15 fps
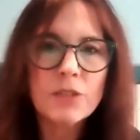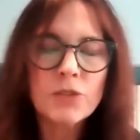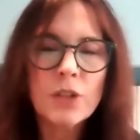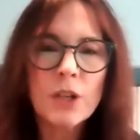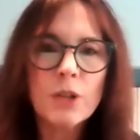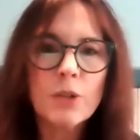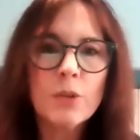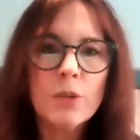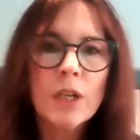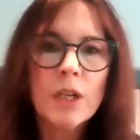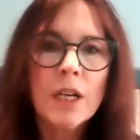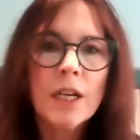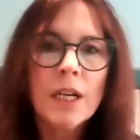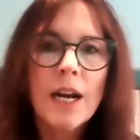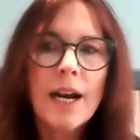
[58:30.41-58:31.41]
So
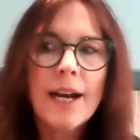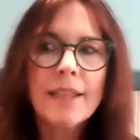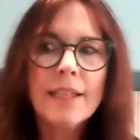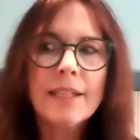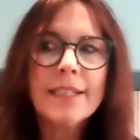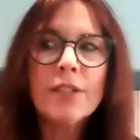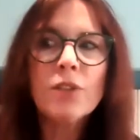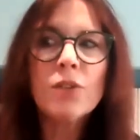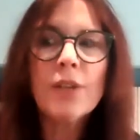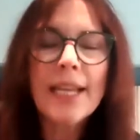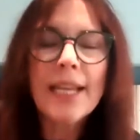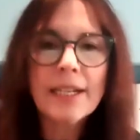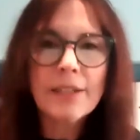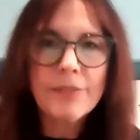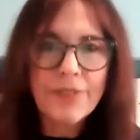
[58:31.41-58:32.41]
the tilt
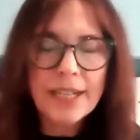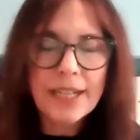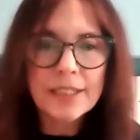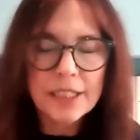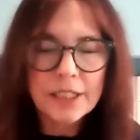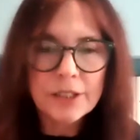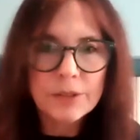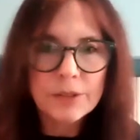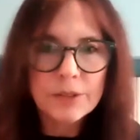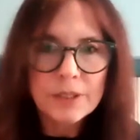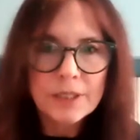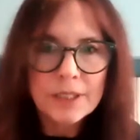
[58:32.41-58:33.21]
can't affect you.